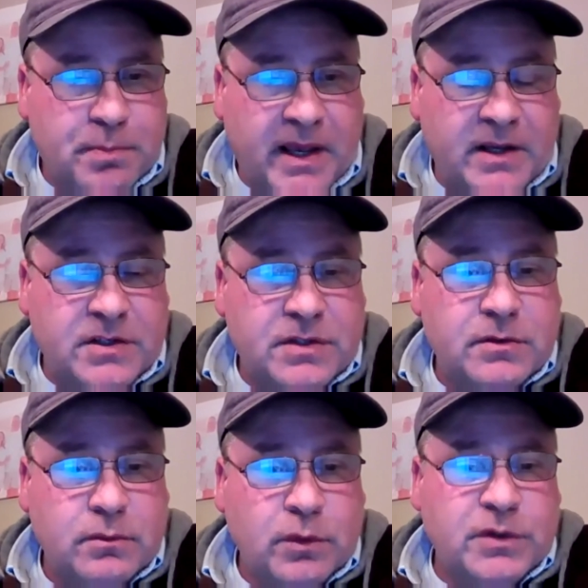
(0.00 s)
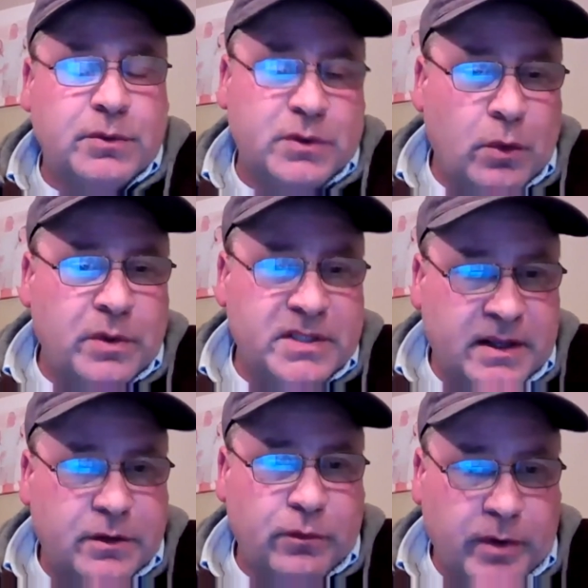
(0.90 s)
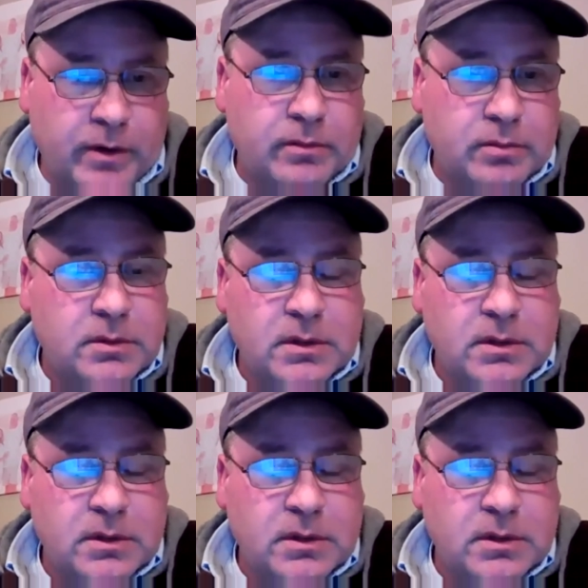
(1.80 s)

space, which was always at the rear.